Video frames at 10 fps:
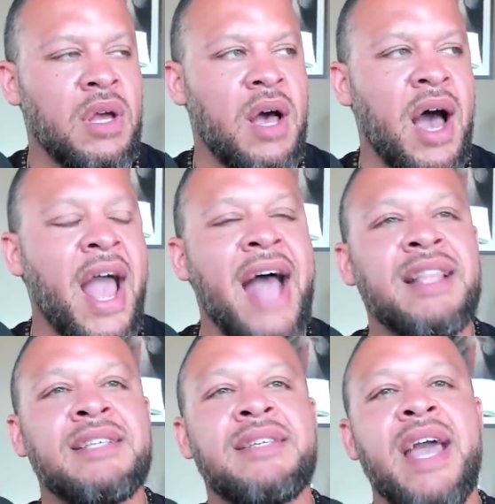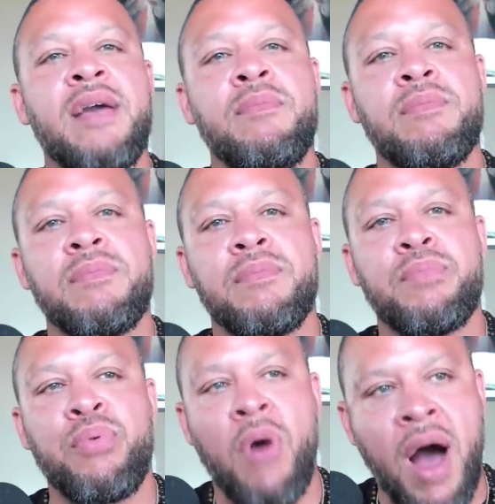I had the same
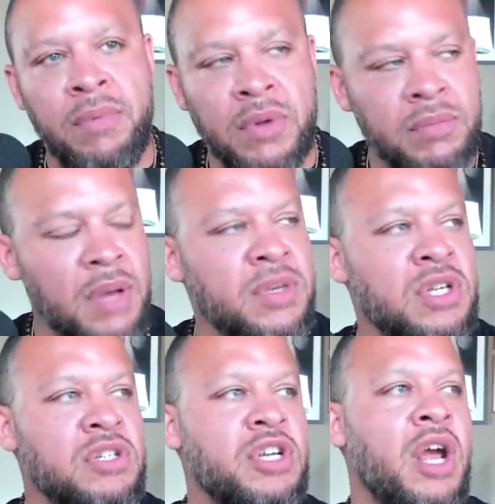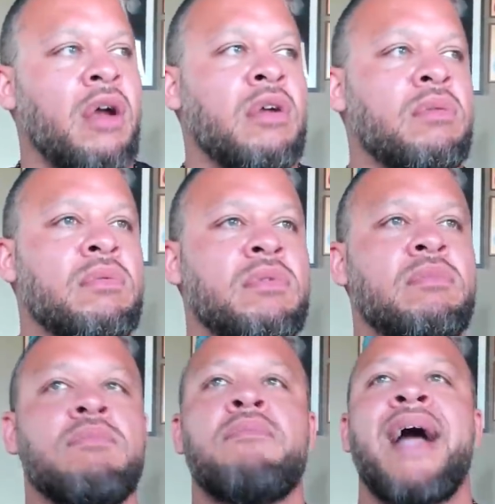problem. Let me just share
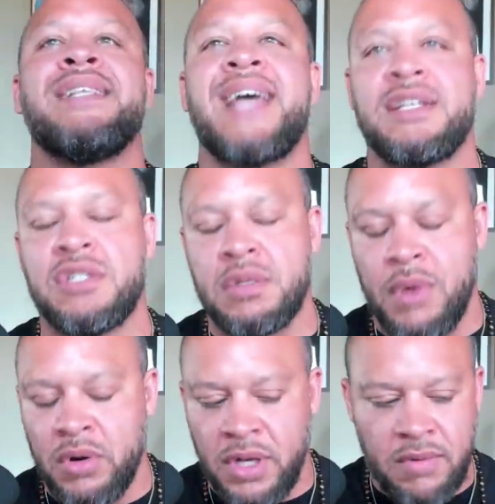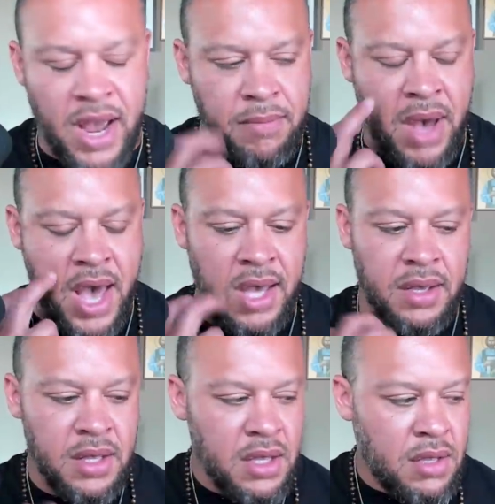my testimony, right? My,
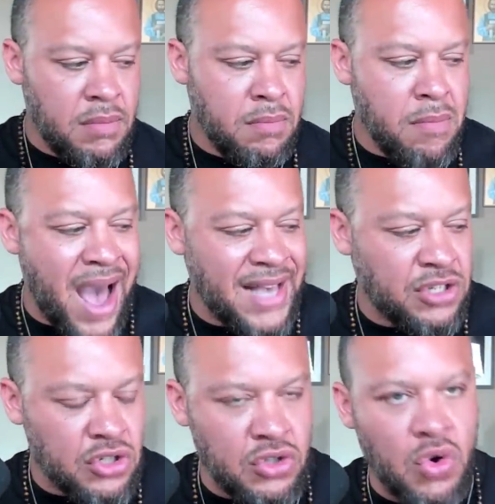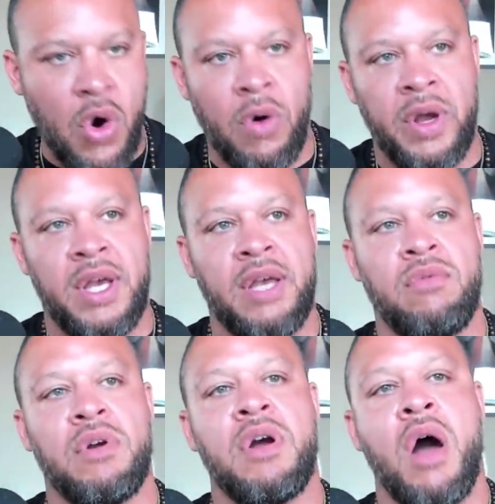my story in
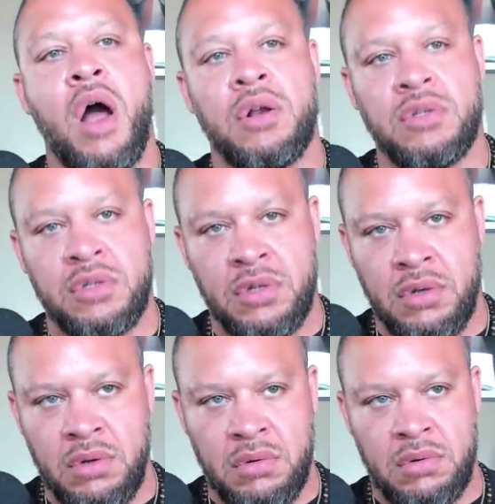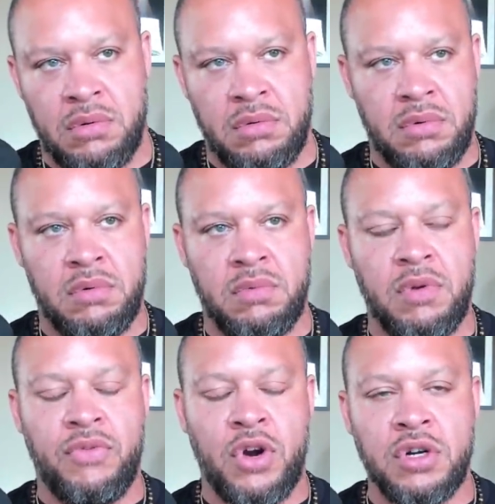regards to
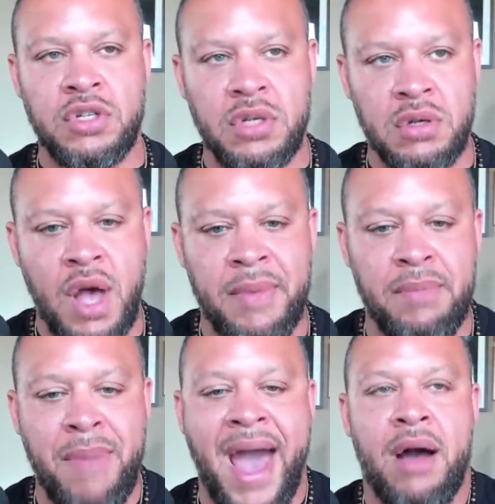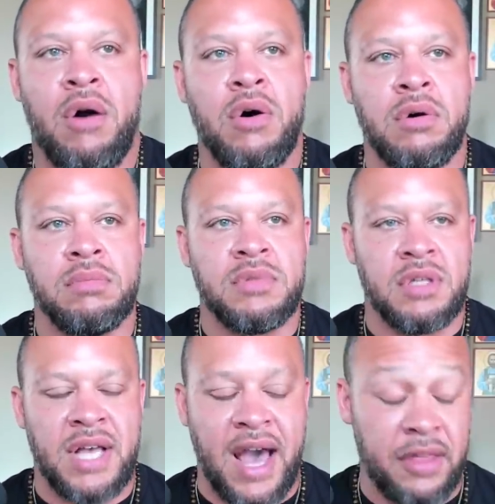reversion, coming back home to
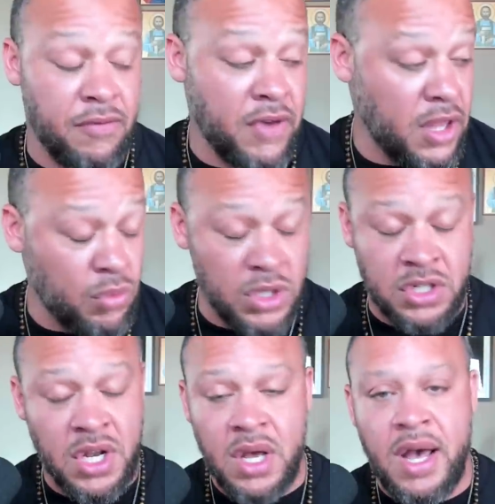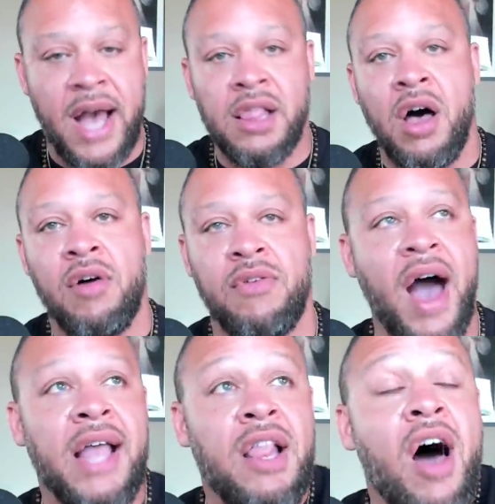the Catholic faith, which I love.
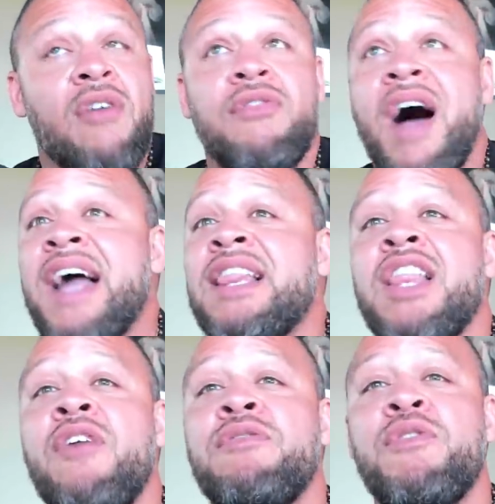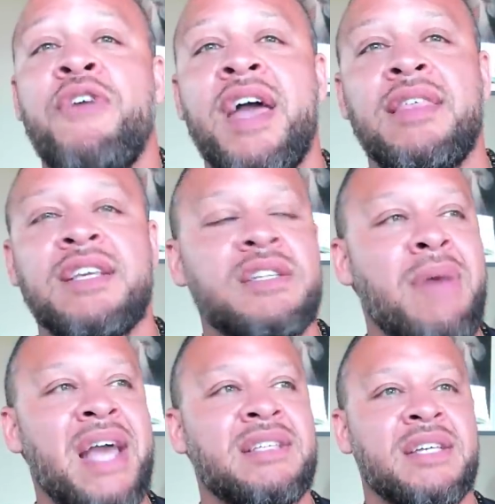I love, I love the faith. It's
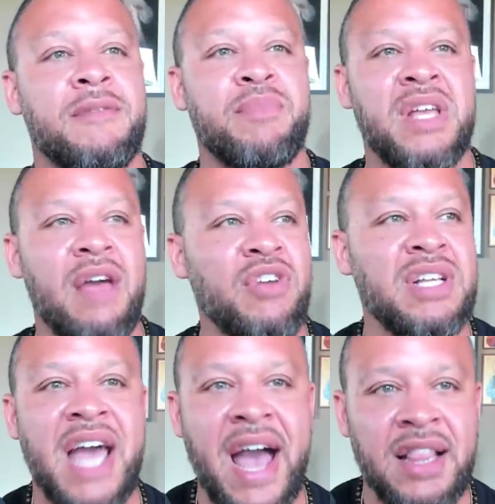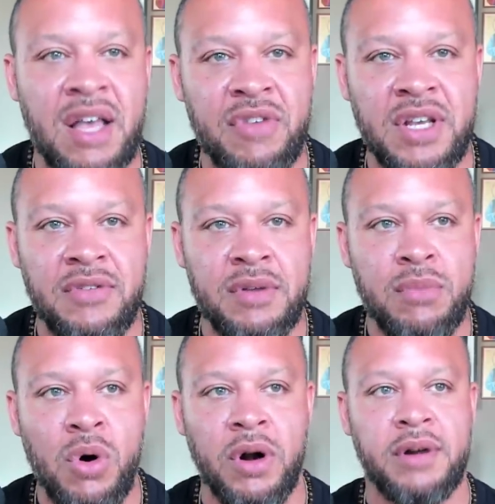amazing. And every day I love it even
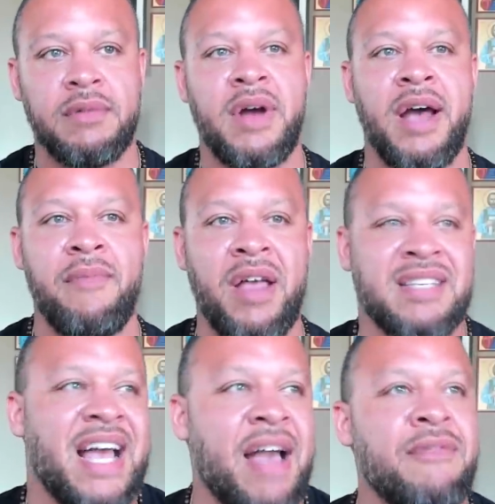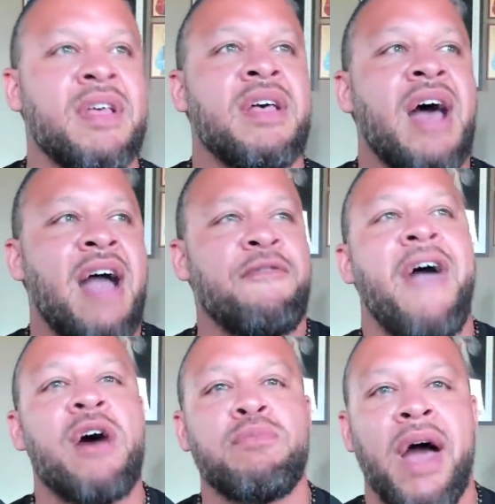more, right? It's like I've, I
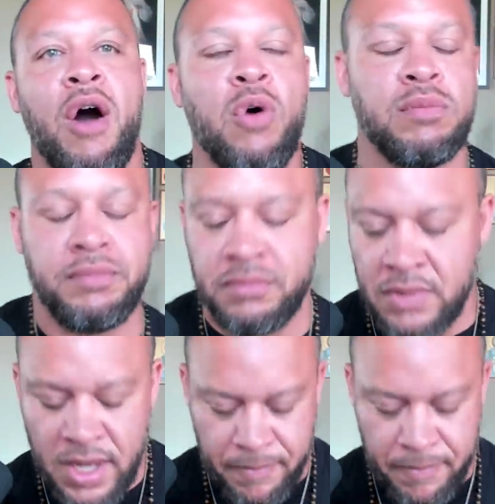found my home, right?